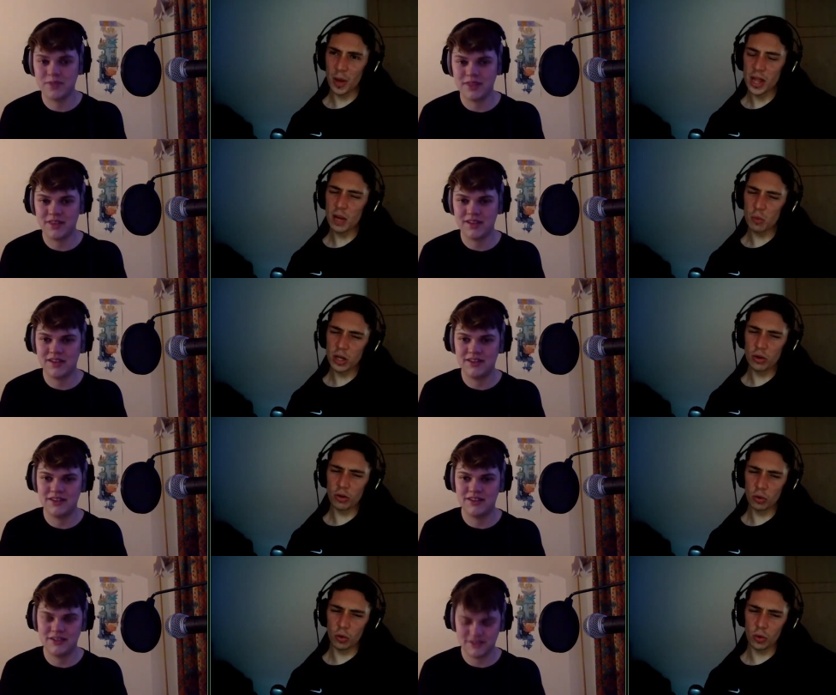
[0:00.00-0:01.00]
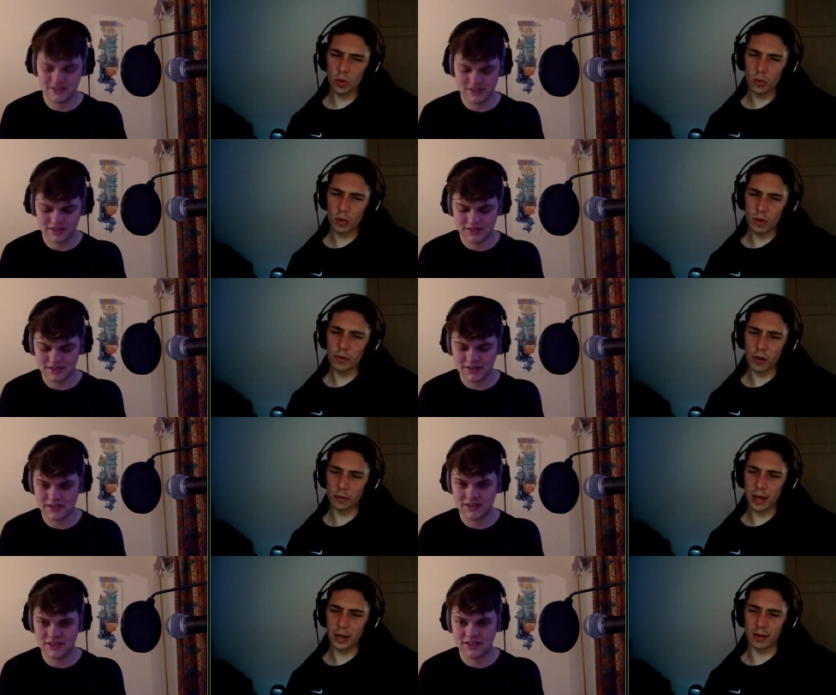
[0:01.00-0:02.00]
Speaker 1: When they when you saw when you were
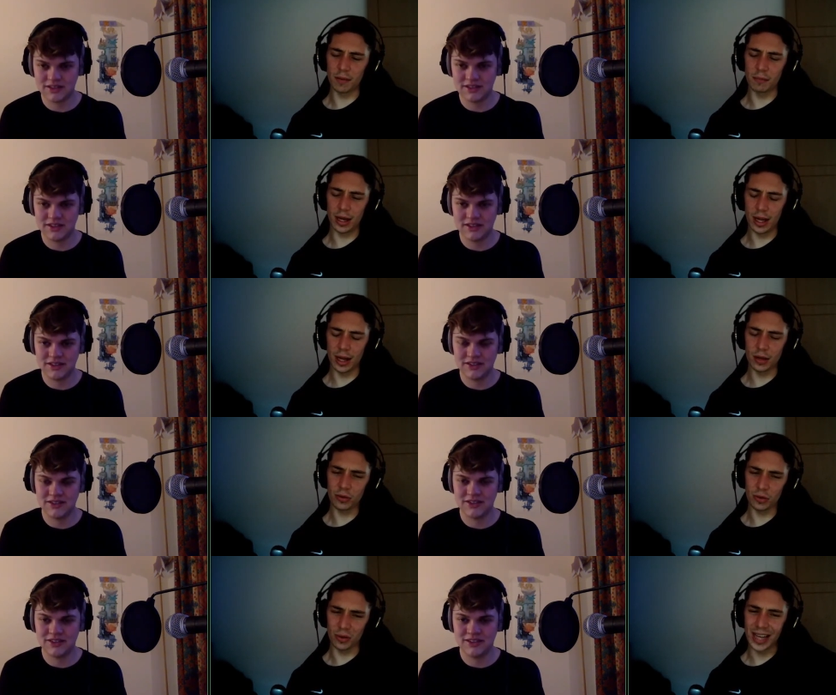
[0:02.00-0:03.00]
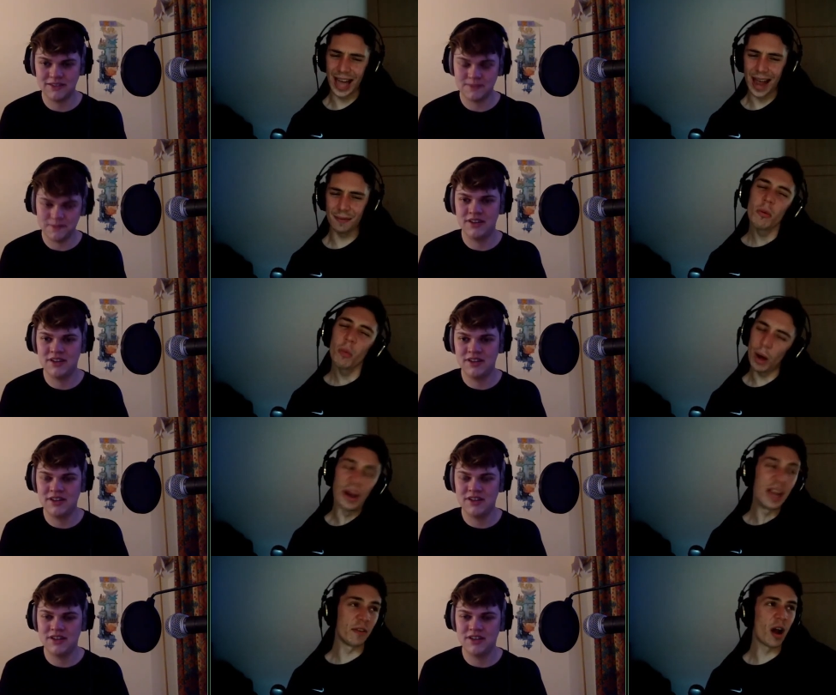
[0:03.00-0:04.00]
first speaking to them, Billy, you saw the game.
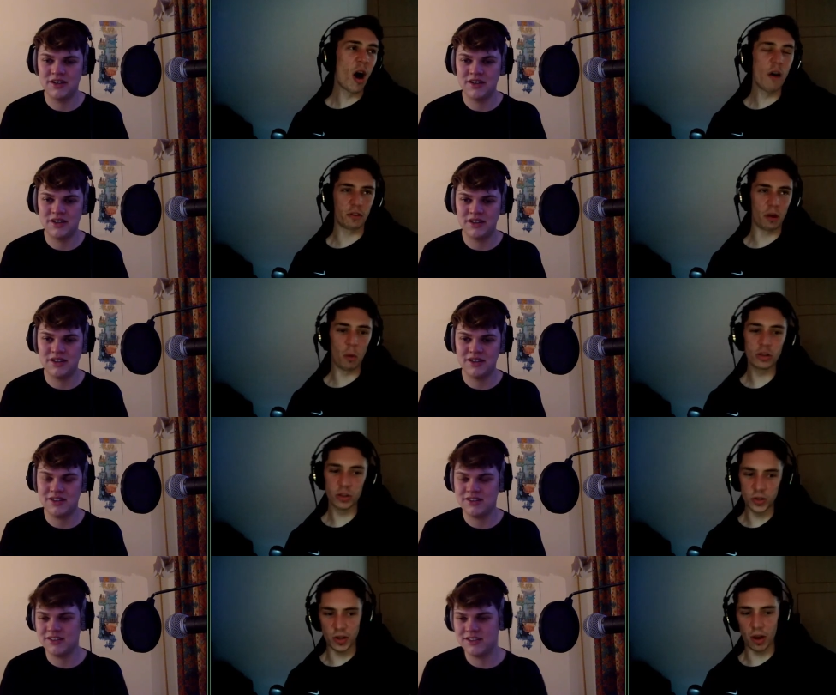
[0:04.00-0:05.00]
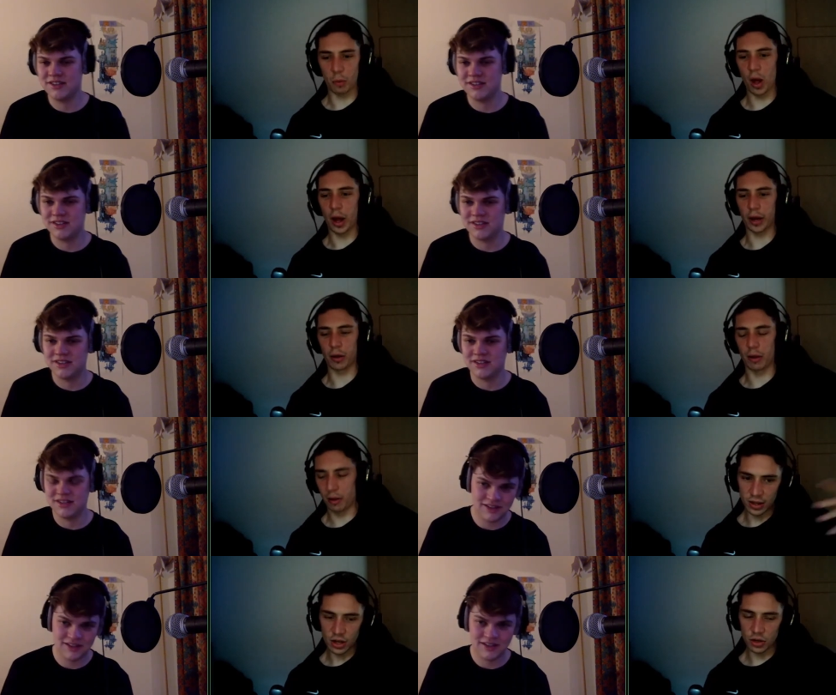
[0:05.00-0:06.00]
Well, even after once you'd started working on
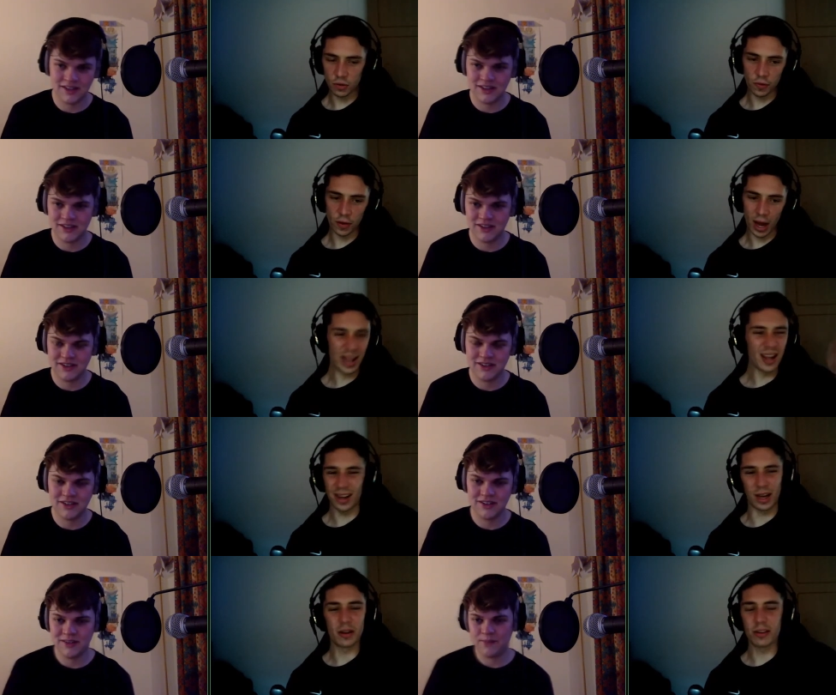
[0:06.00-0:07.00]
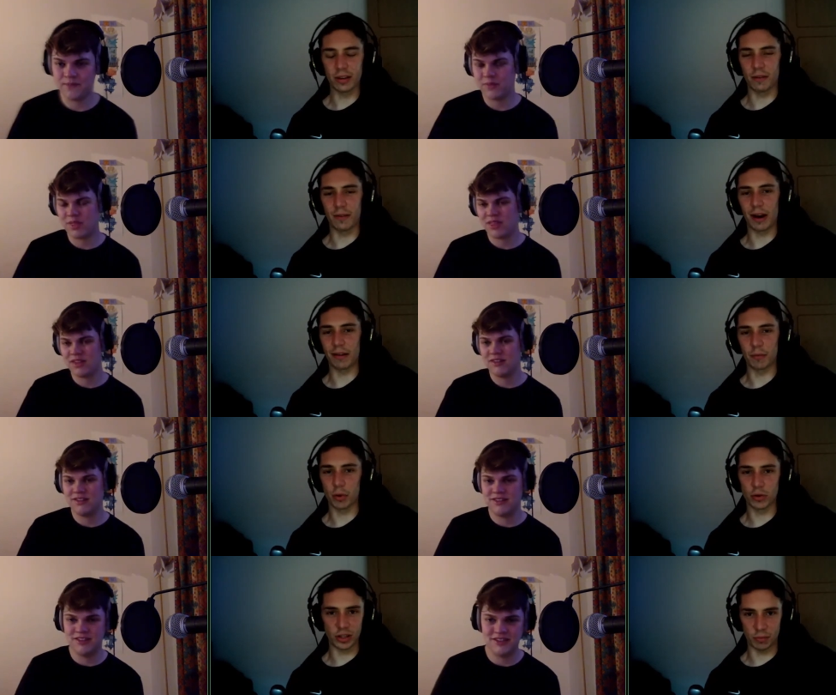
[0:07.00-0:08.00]
them, did you feel? And you know, this is going to vary
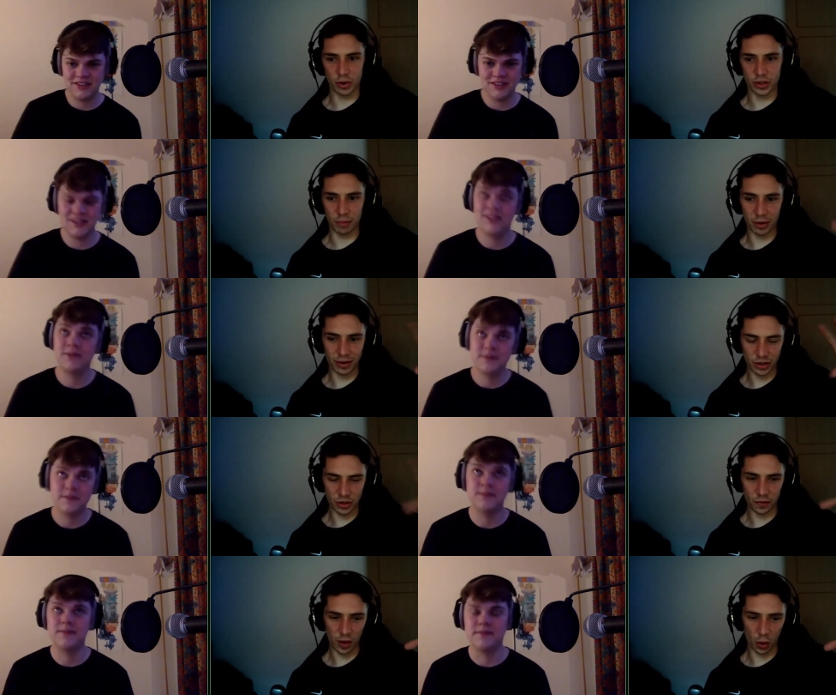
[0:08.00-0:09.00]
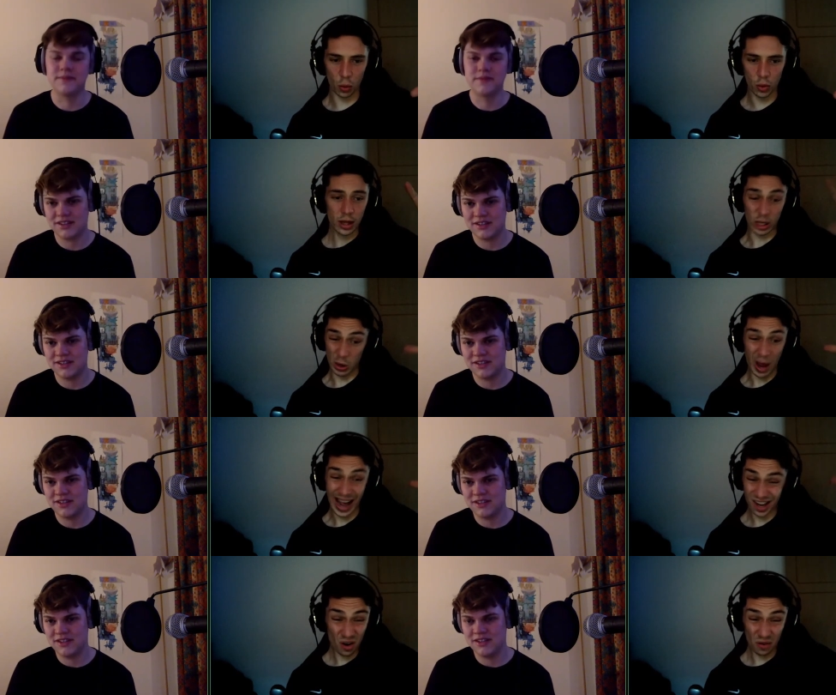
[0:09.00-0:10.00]
from project to project, but did you hmm. feel mm. like you
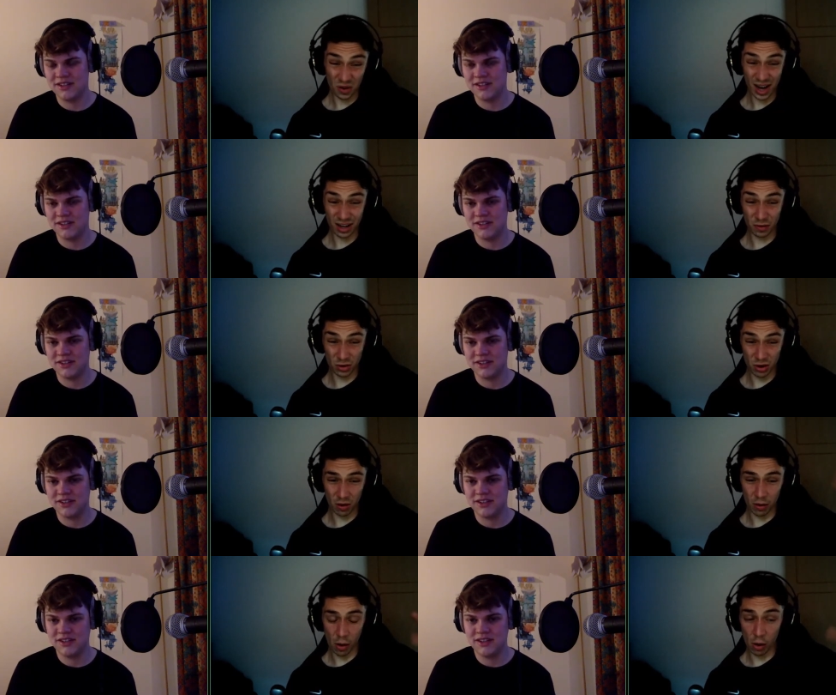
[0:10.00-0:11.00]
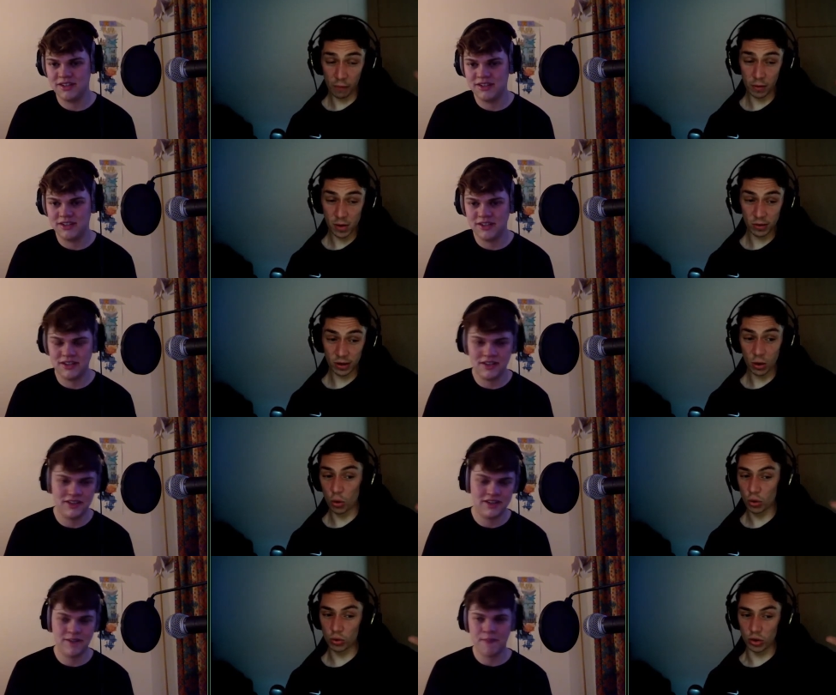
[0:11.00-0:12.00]
had a lot of creative control over the music,
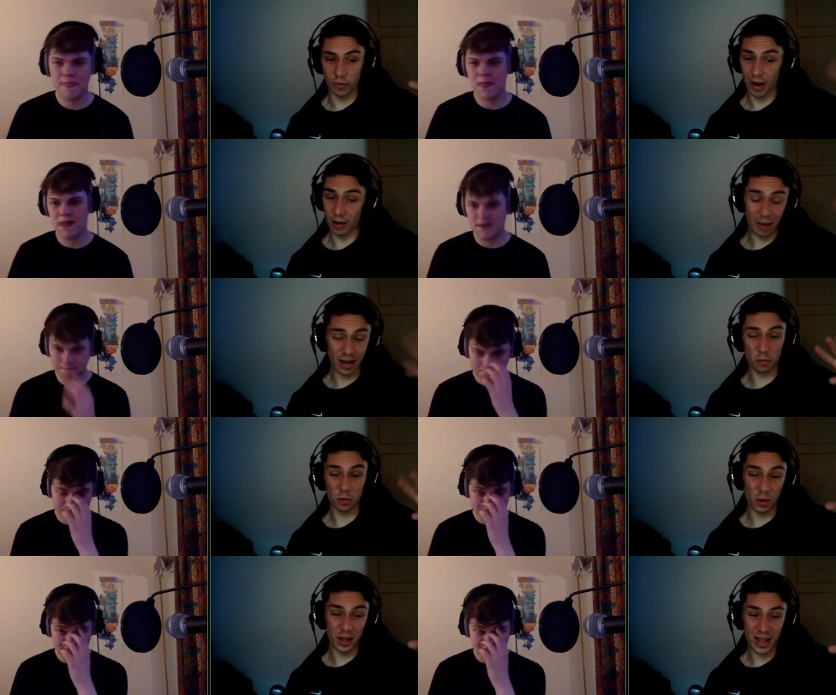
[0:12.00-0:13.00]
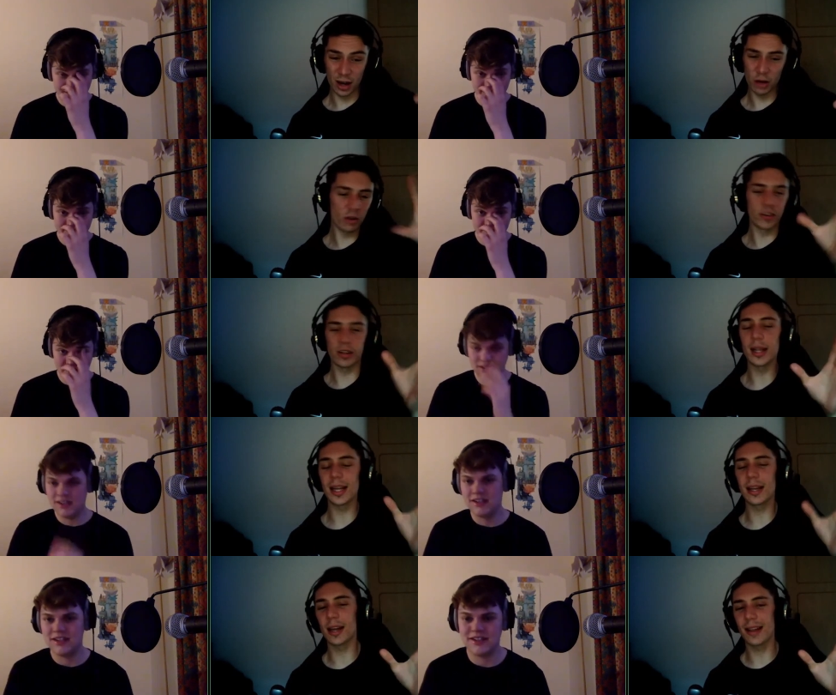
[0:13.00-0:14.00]
or you found a balance between that? Because obviously, at
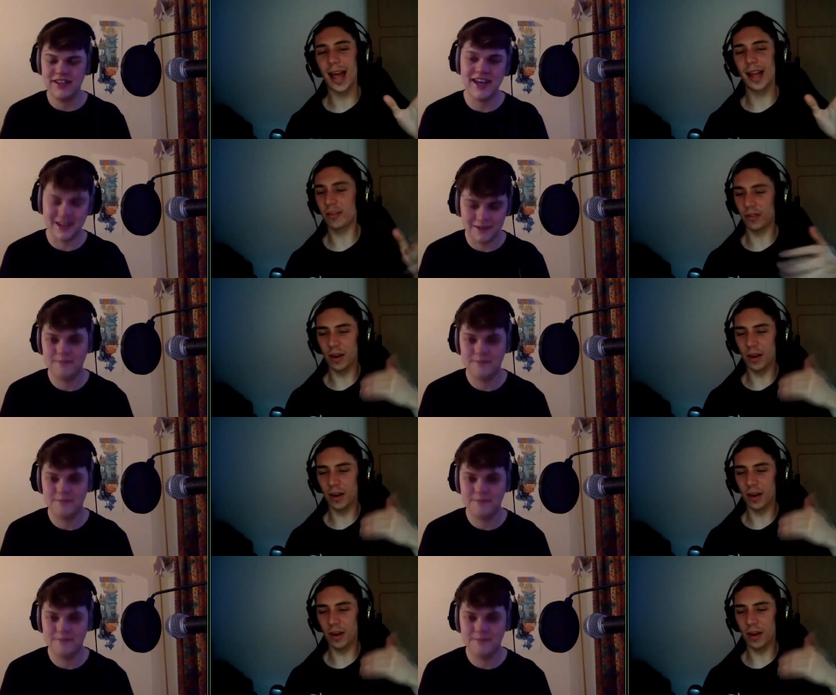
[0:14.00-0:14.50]
the end of the day, yeah. this is